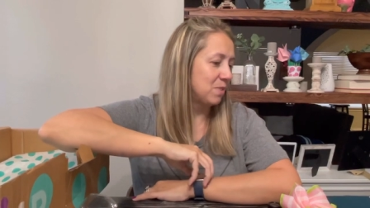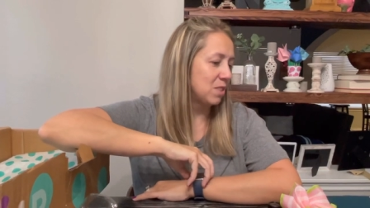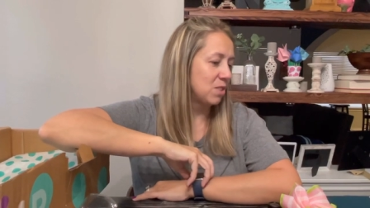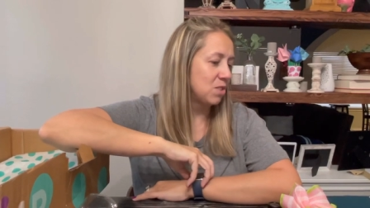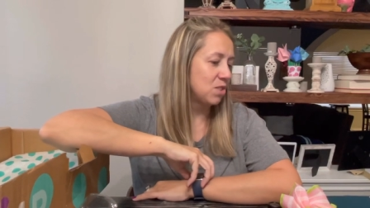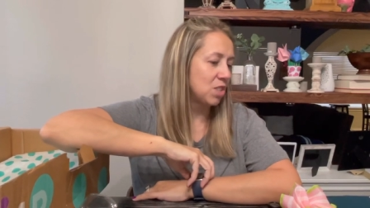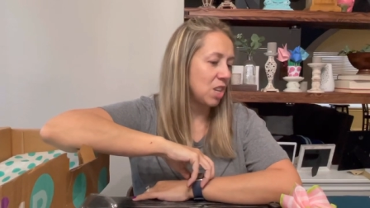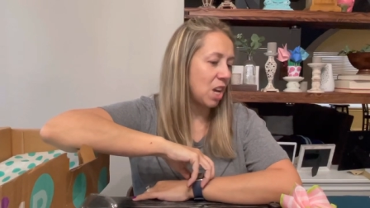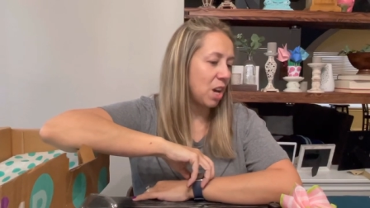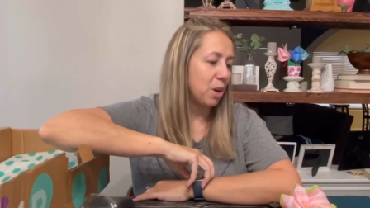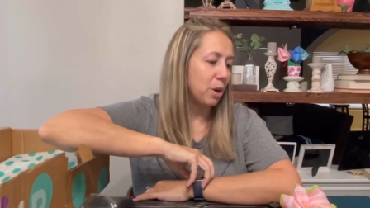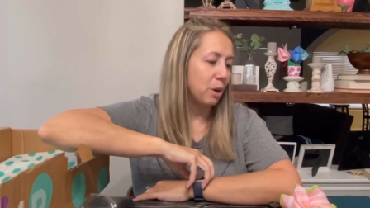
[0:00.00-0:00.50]

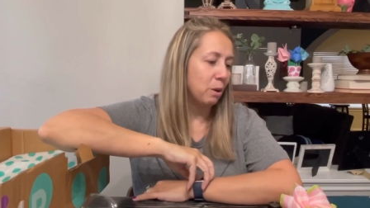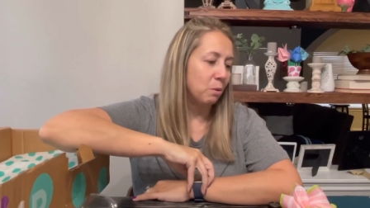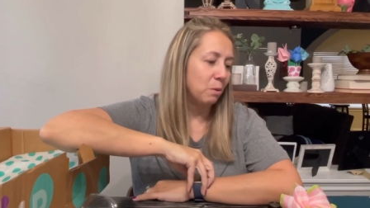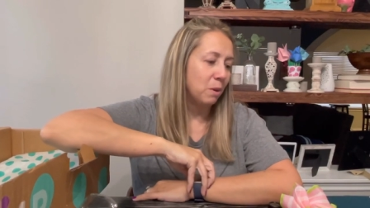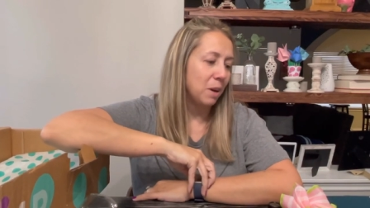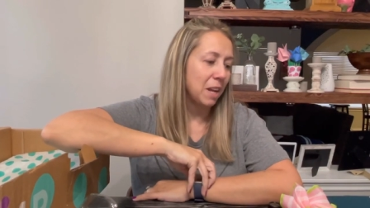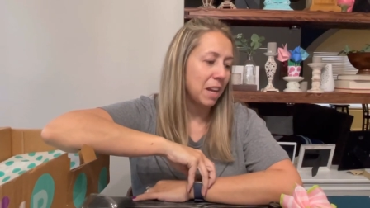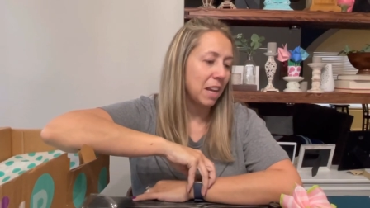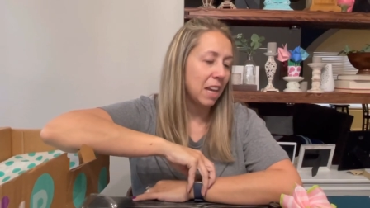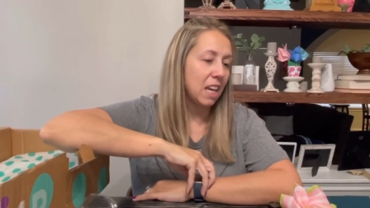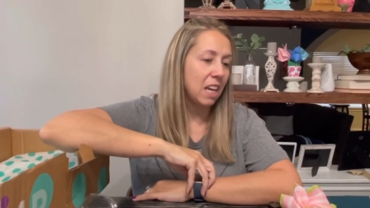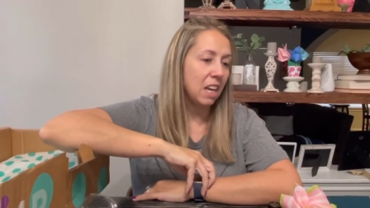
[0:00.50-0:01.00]
So
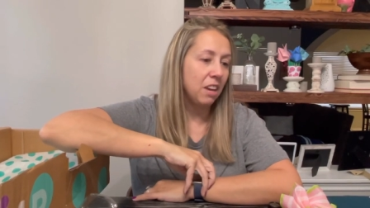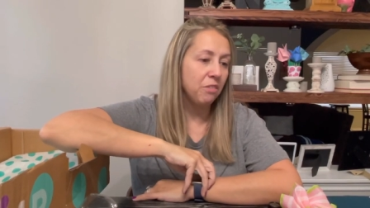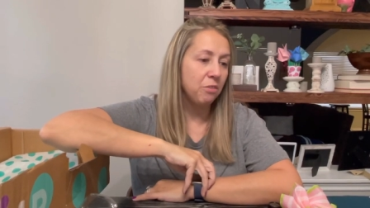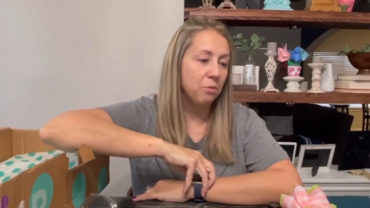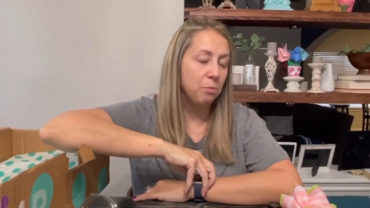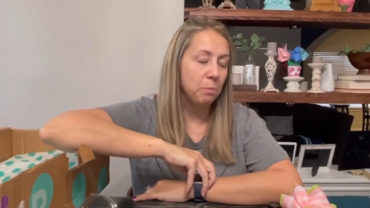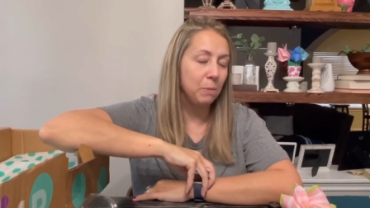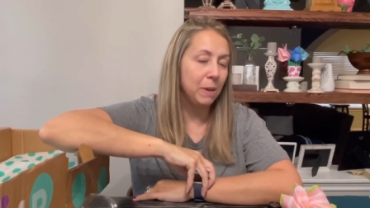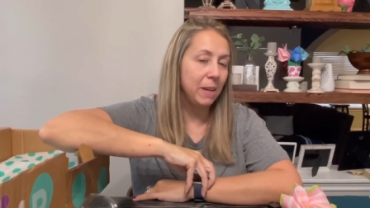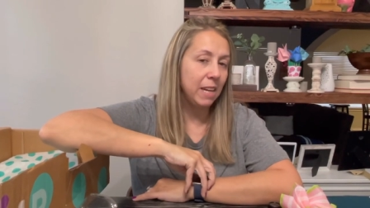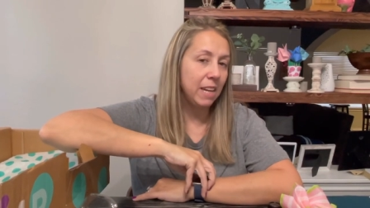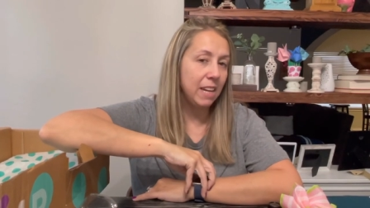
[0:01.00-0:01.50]
give
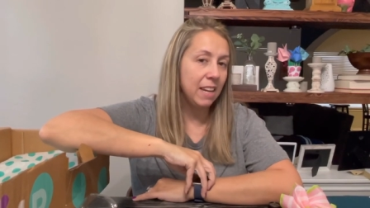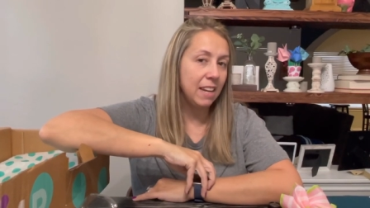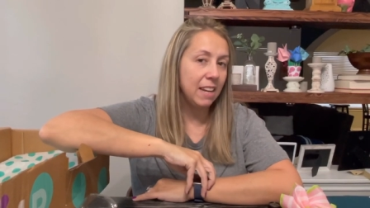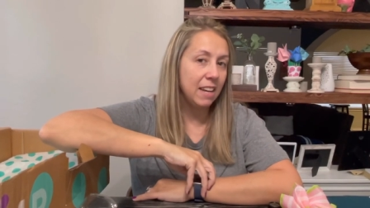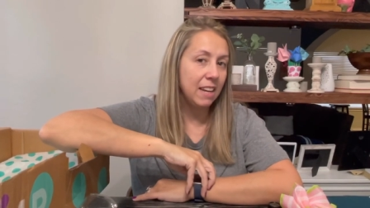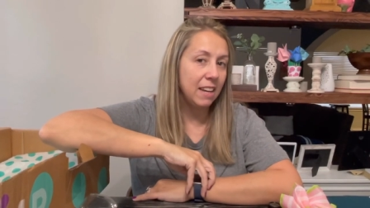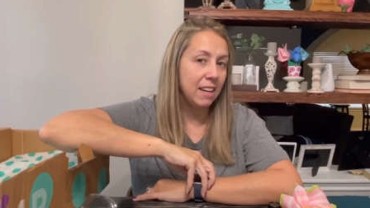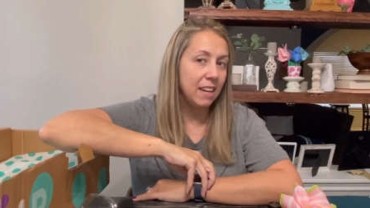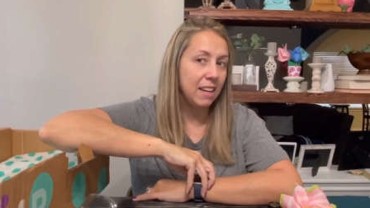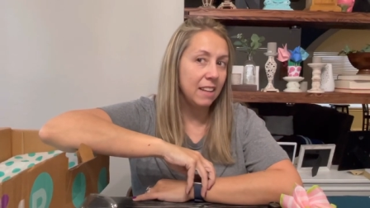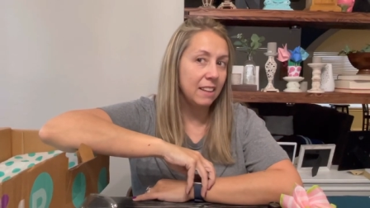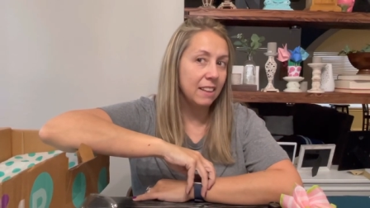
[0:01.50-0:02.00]

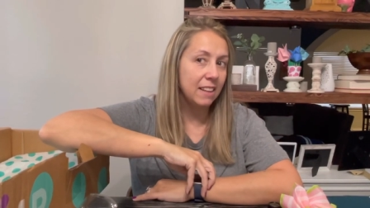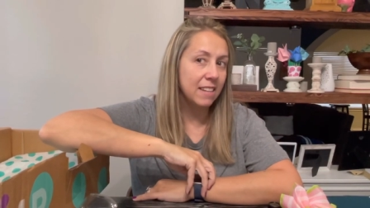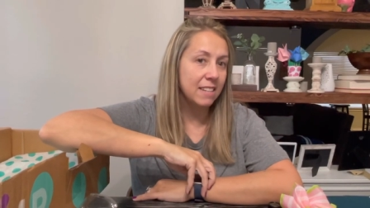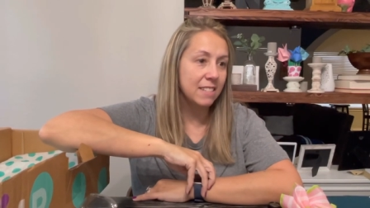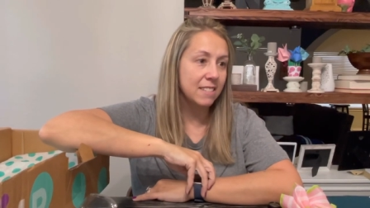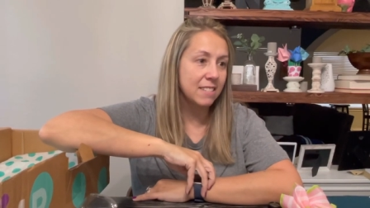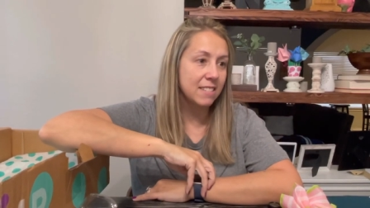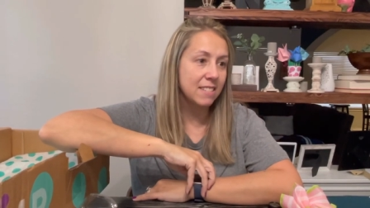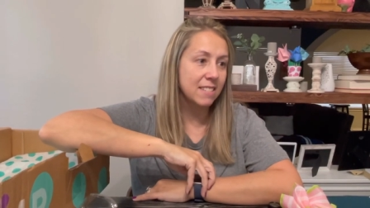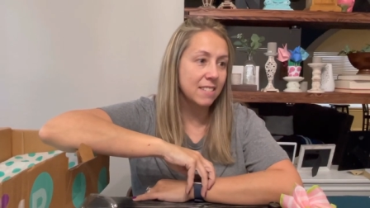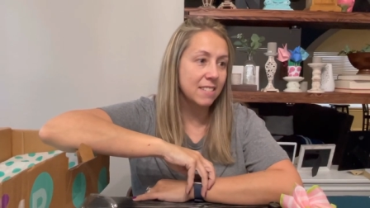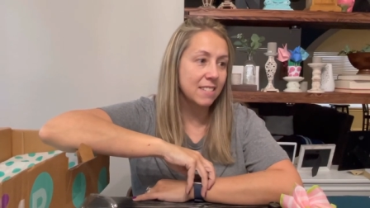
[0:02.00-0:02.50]
me,
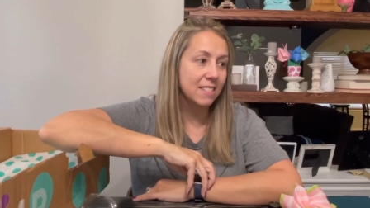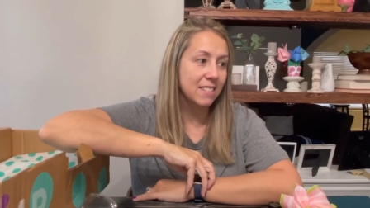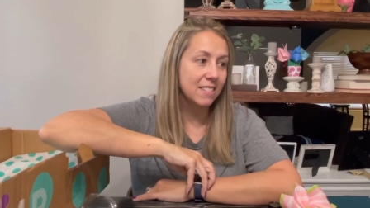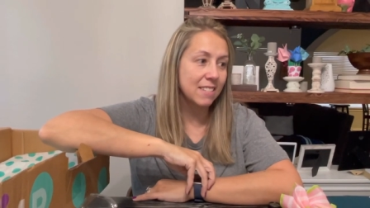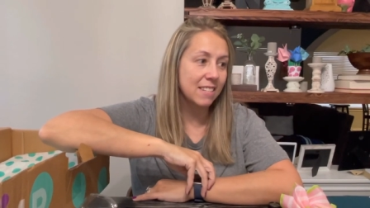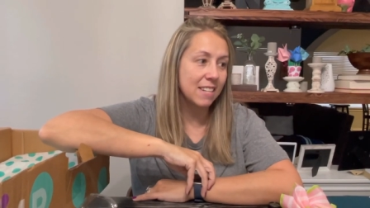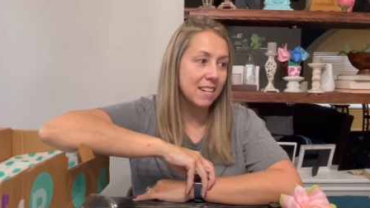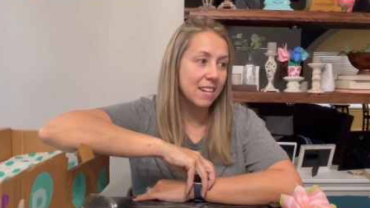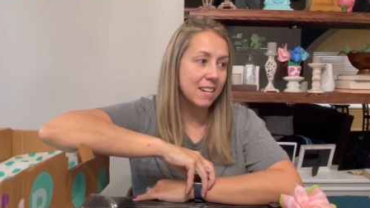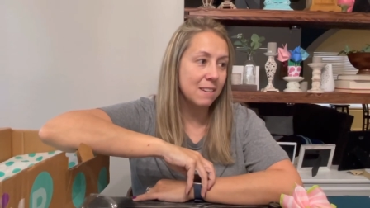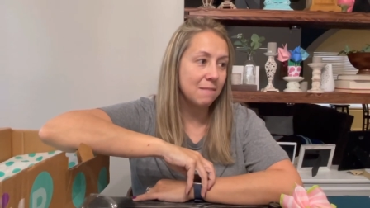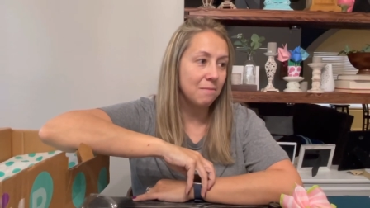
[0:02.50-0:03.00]
let's
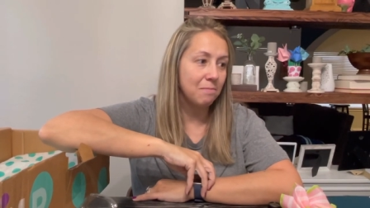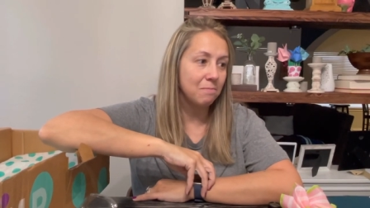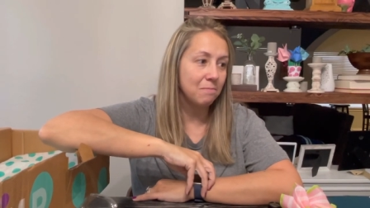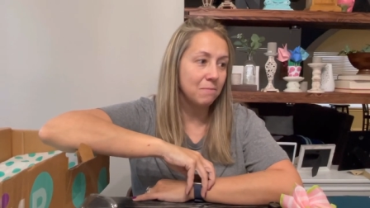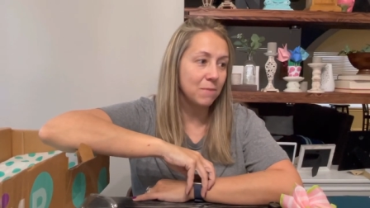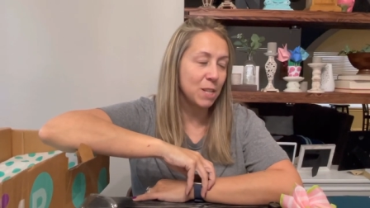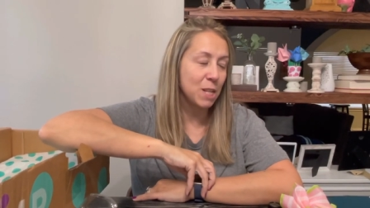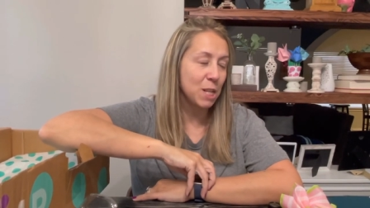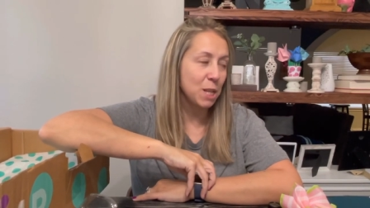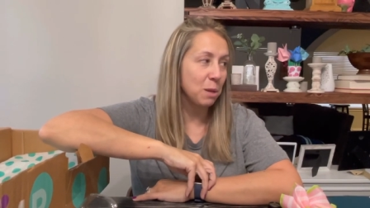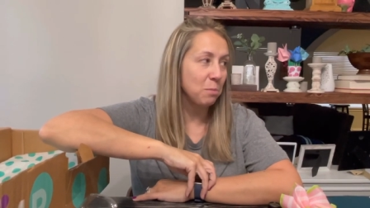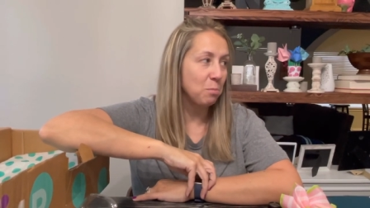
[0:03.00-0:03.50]
come
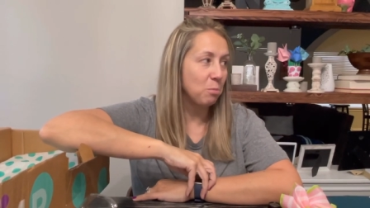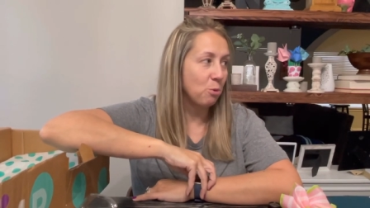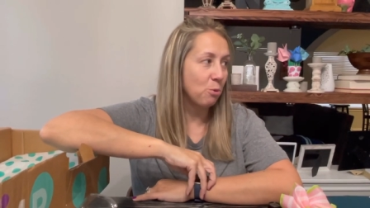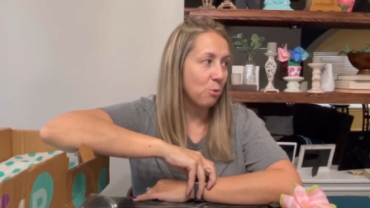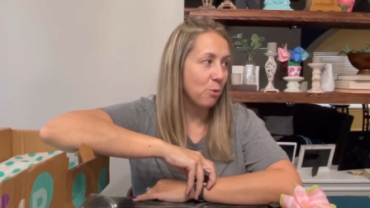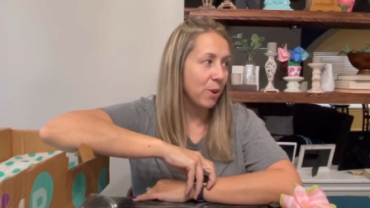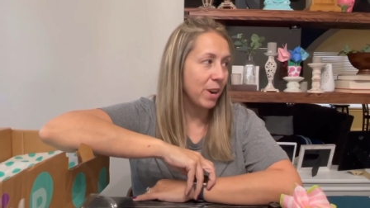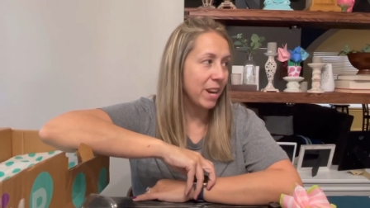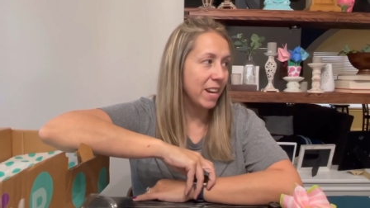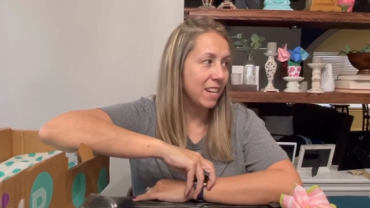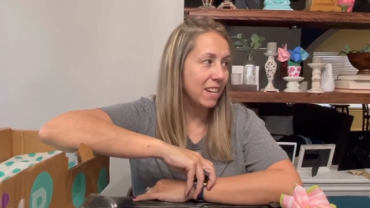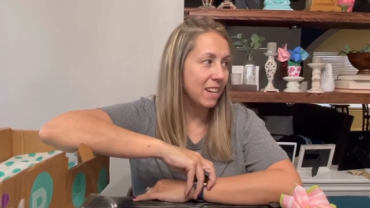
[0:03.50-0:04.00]
to the
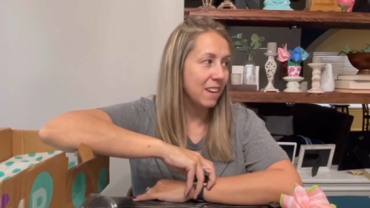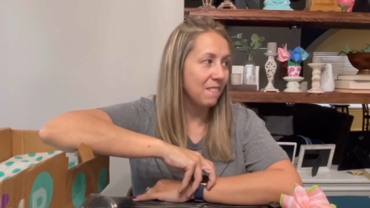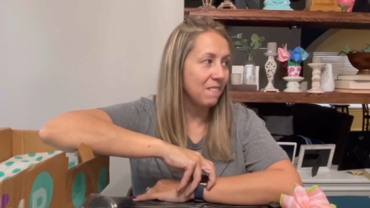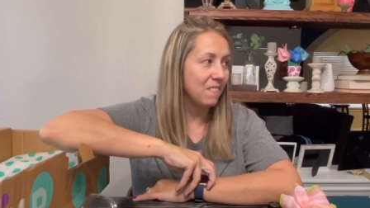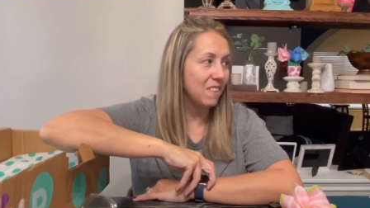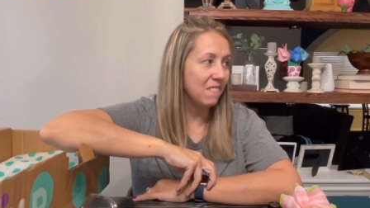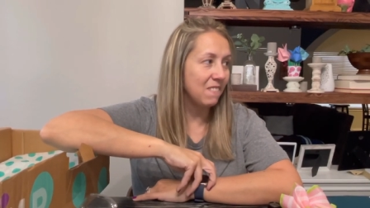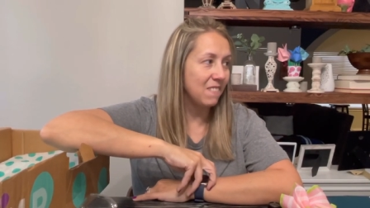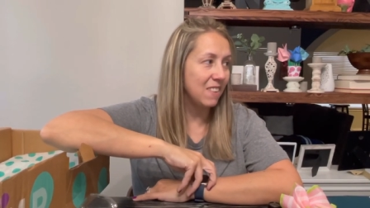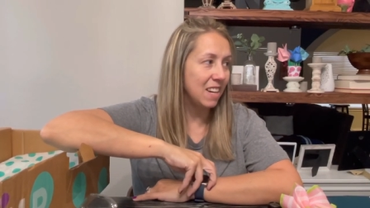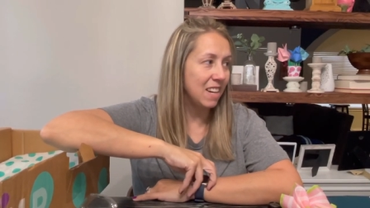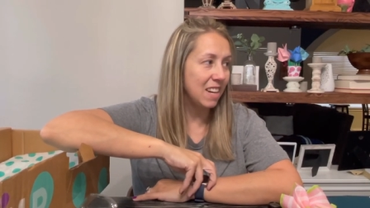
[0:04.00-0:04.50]
point of the
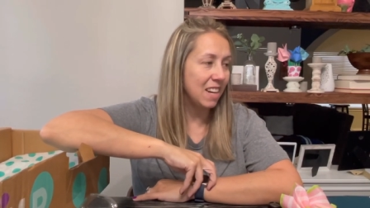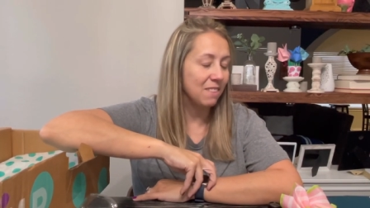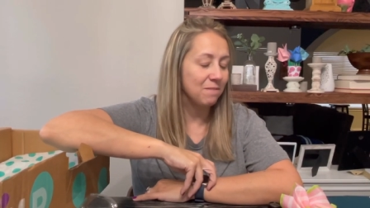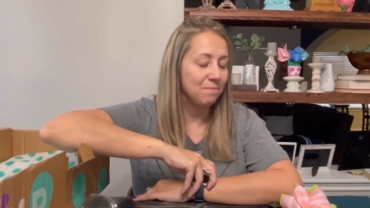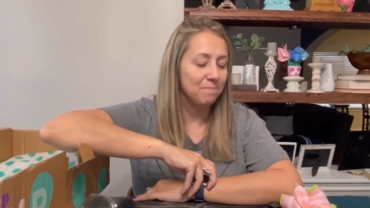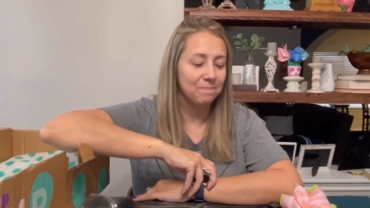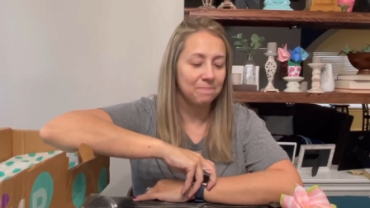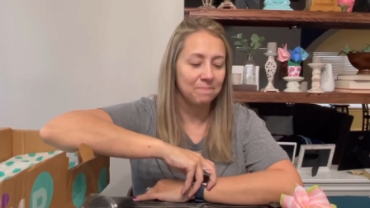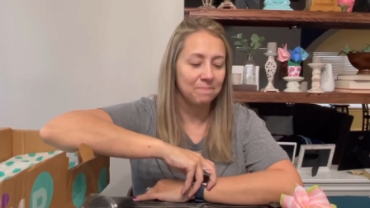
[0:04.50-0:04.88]
video.